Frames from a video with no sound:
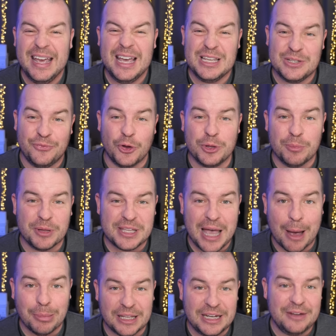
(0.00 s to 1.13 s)
Is a foldable
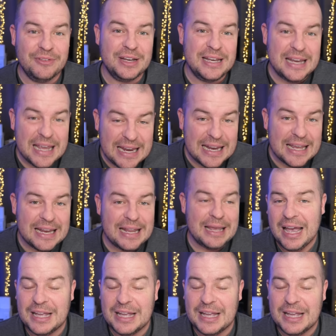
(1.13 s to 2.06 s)
tablet even needed?